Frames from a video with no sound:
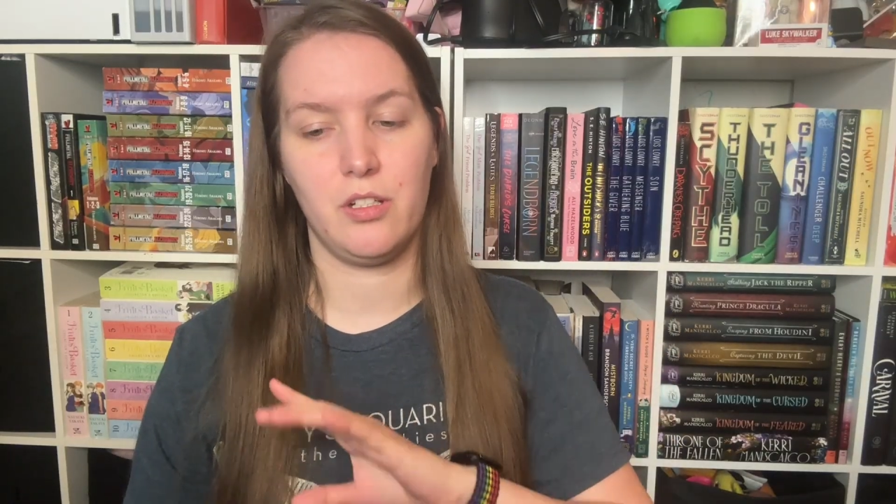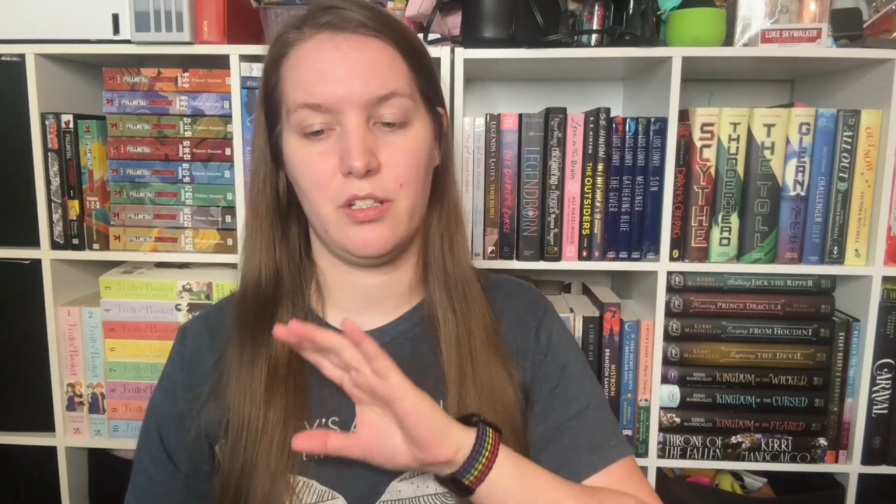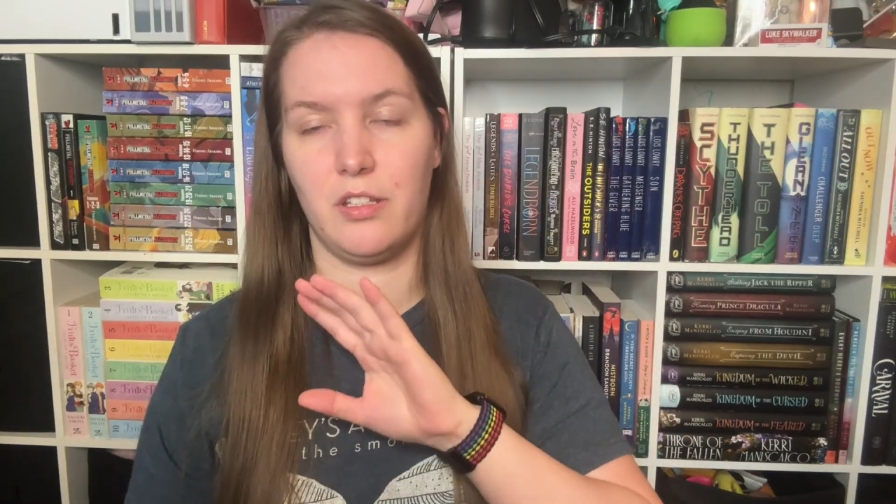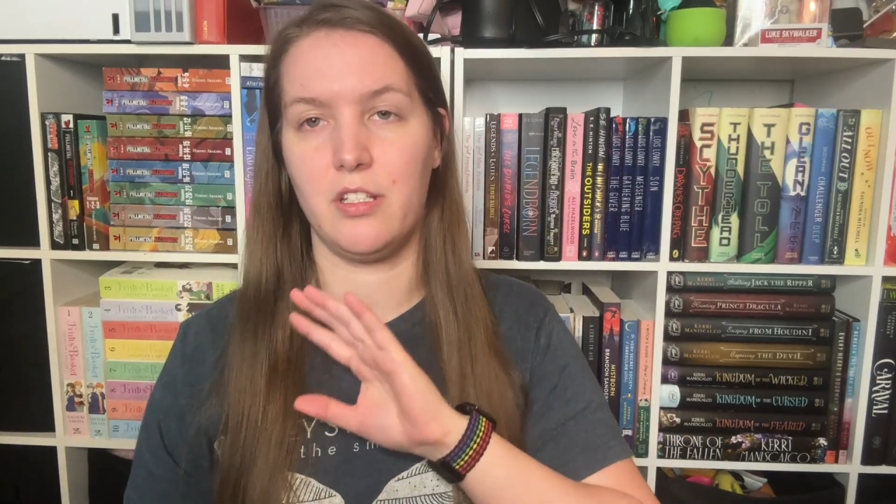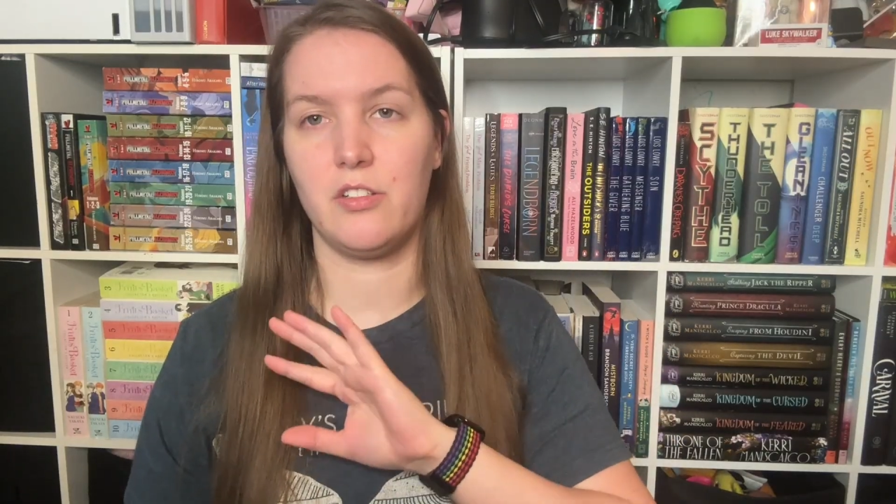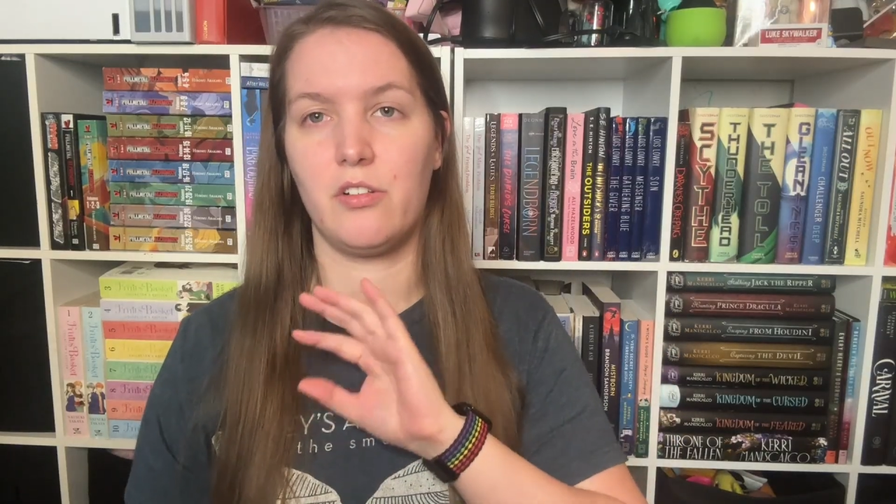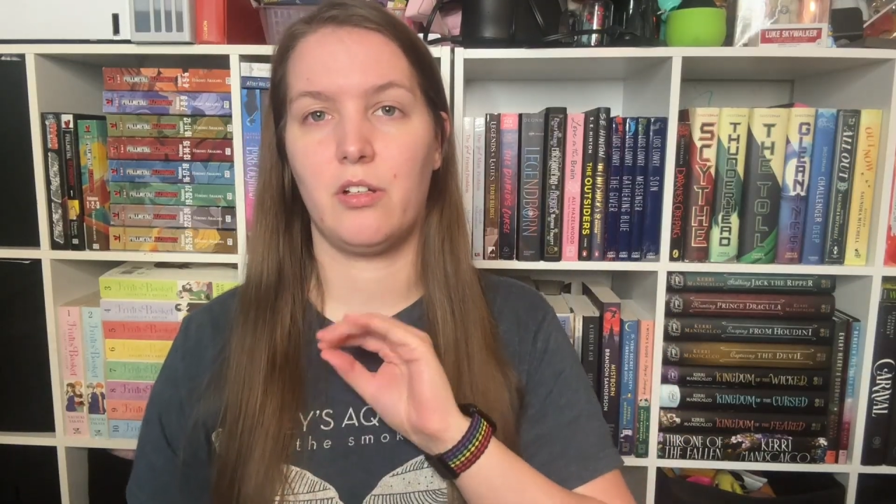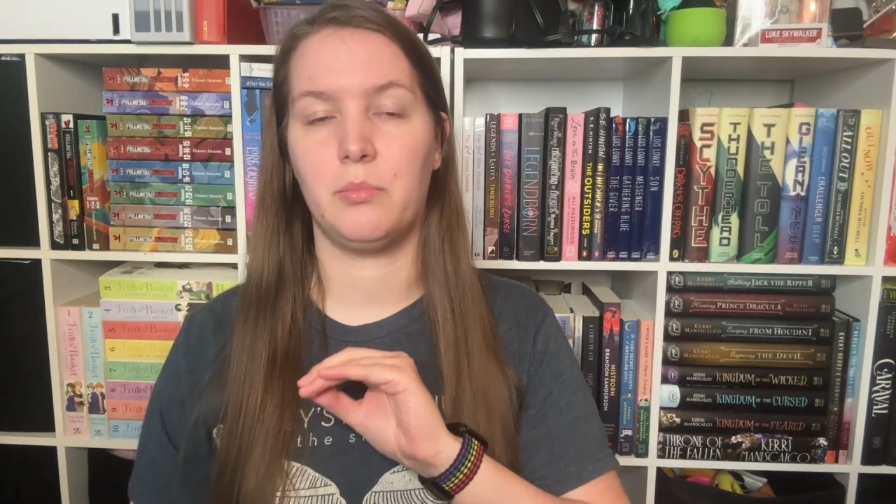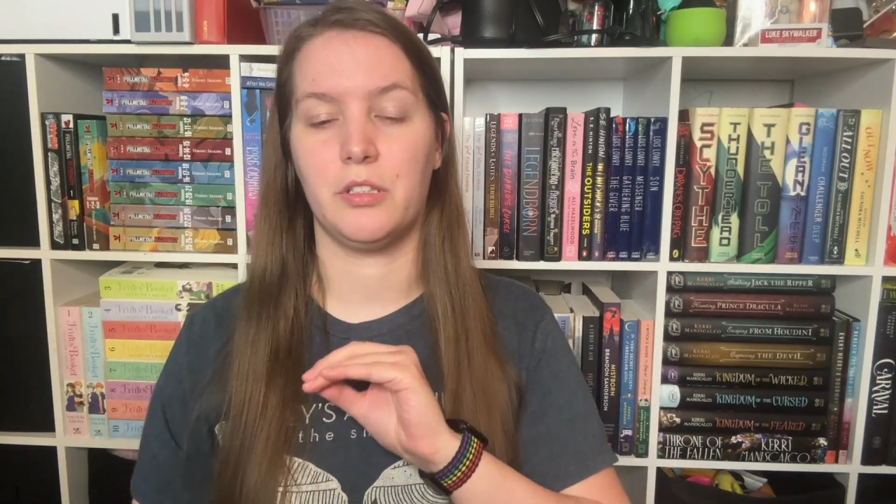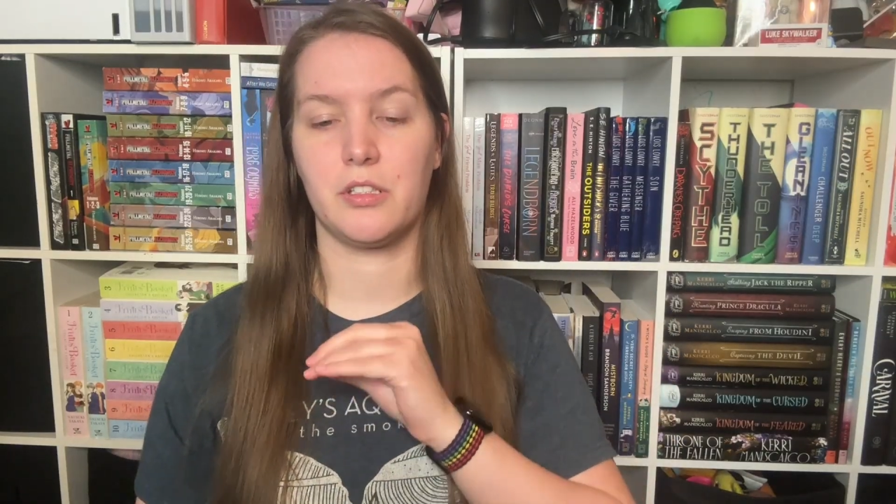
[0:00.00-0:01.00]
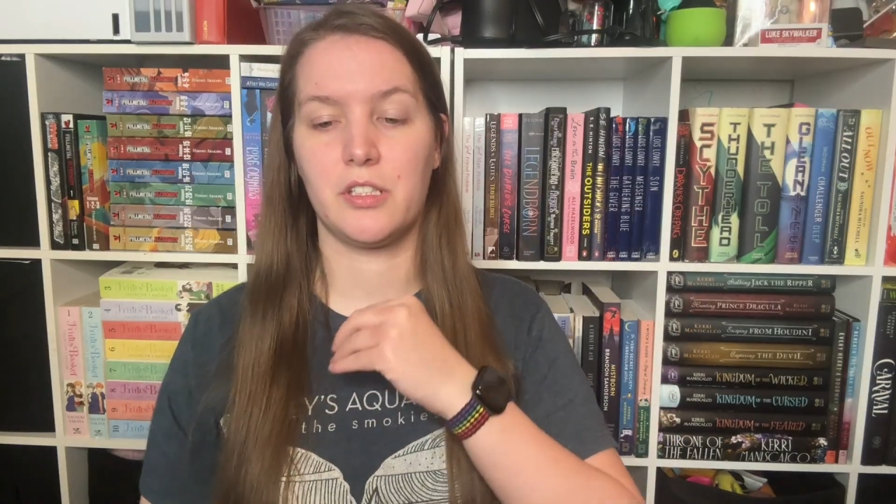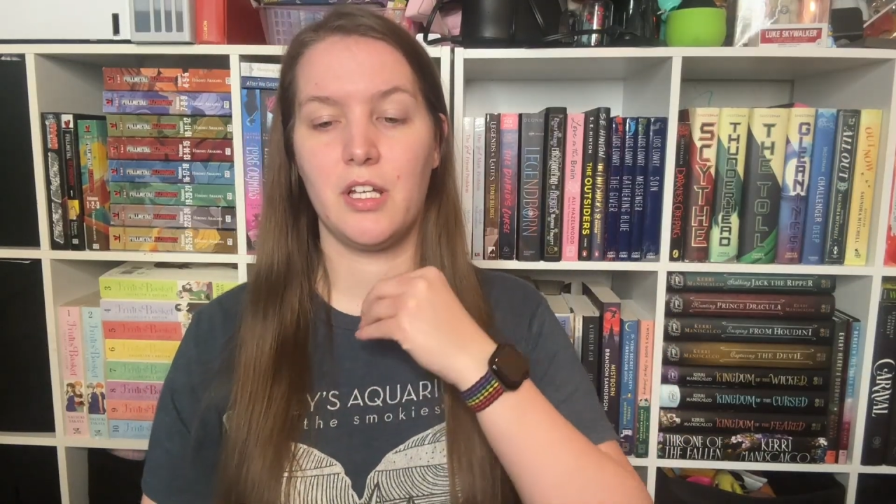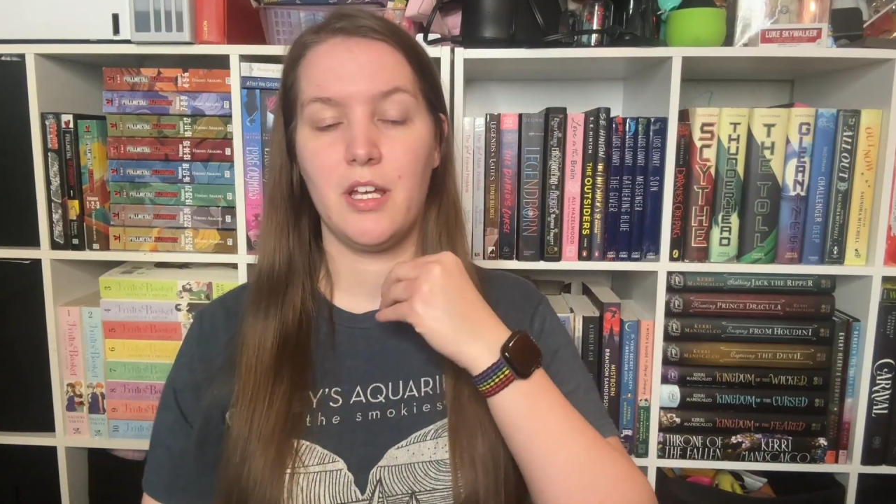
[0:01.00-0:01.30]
that these are all books